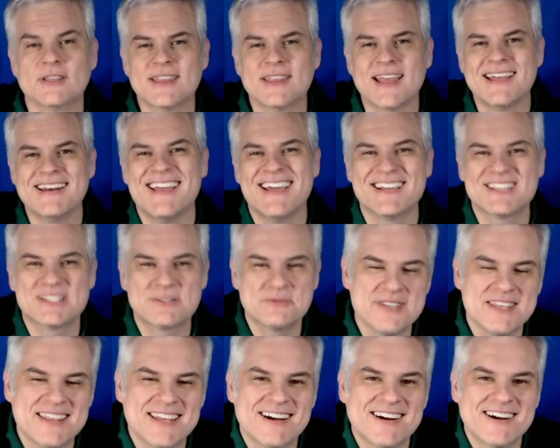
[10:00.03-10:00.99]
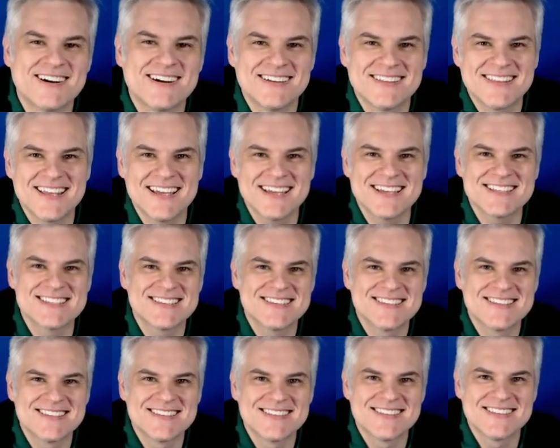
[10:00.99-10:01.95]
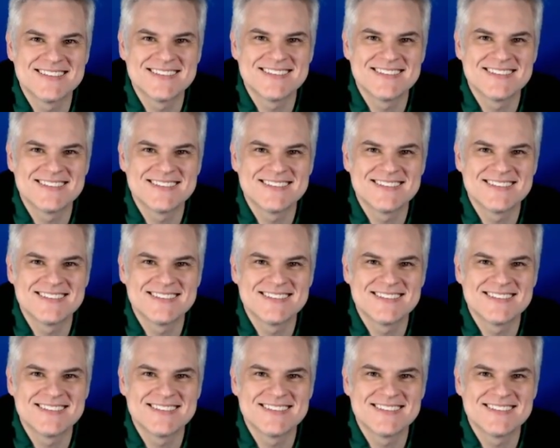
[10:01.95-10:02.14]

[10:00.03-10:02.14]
we'll look at that next. See you there. Thanks.